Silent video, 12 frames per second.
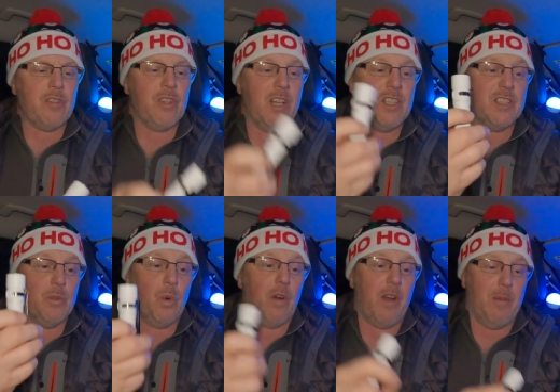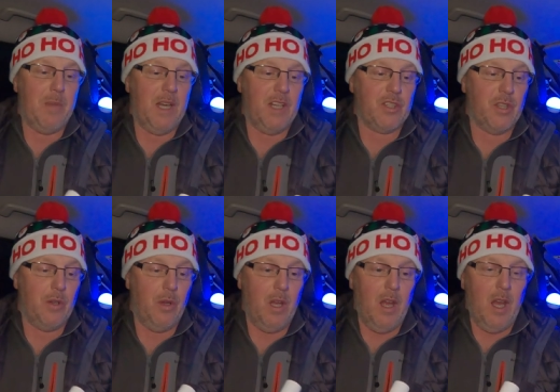So this is the Warrior Mini
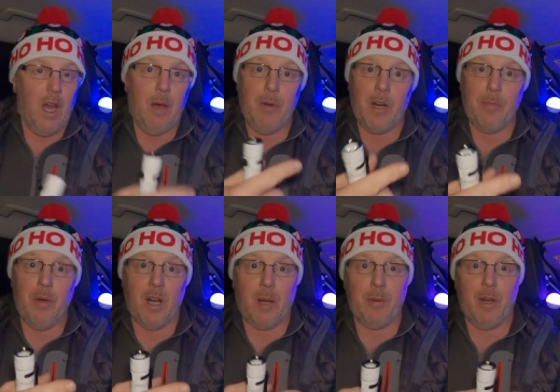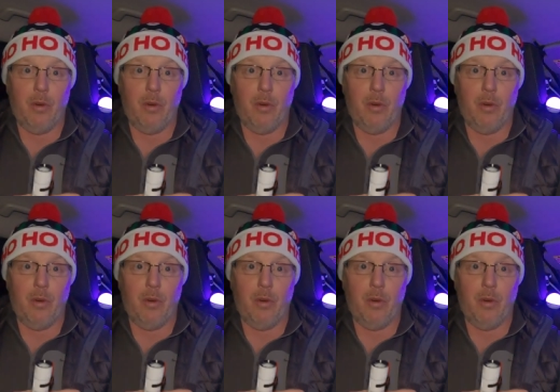2. I'm going to put a couple